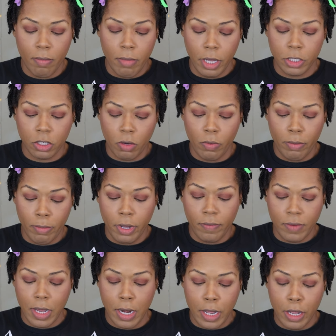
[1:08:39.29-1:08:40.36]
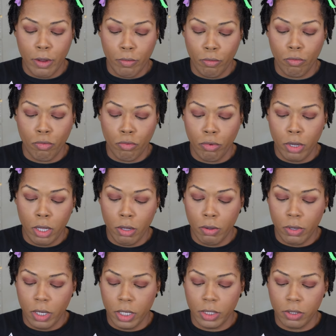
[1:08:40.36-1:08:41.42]
Make sure we buff that in
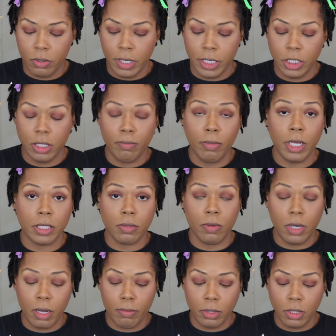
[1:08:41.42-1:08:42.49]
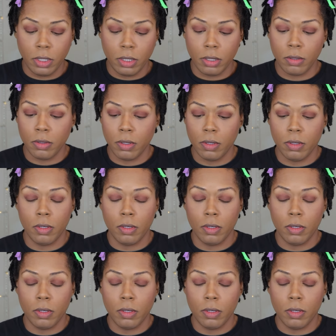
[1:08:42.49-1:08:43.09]
real good so that she mixed with number two